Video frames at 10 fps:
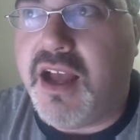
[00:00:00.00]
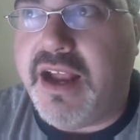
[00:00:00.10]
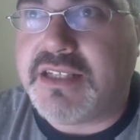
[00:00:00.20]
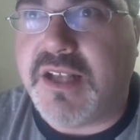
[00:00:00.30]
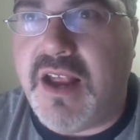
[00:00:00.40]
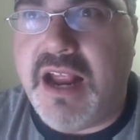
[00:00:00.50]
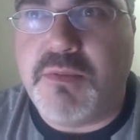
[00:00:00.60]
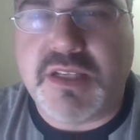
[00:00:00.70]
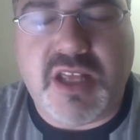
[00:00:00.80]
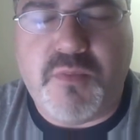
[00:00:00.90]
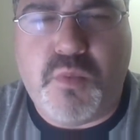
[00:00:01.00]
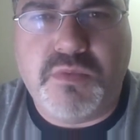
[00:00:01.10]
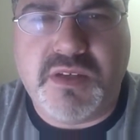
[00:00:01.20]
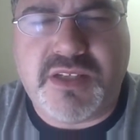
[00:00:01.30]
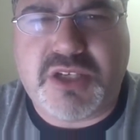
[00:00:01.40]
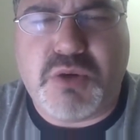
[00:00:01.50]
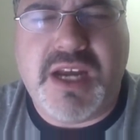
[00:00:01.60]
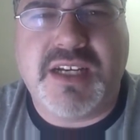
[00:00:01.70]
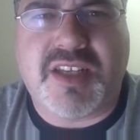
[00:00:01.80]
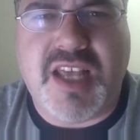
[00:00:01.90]
It's it was the
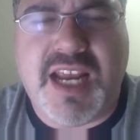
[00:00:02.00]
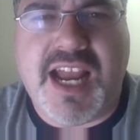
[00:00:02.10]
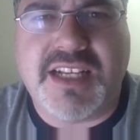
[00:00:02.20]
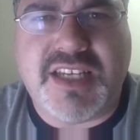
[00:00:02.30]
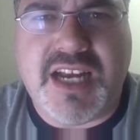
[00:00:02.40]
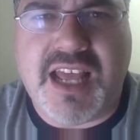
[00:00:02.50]
strangest thing I would seen.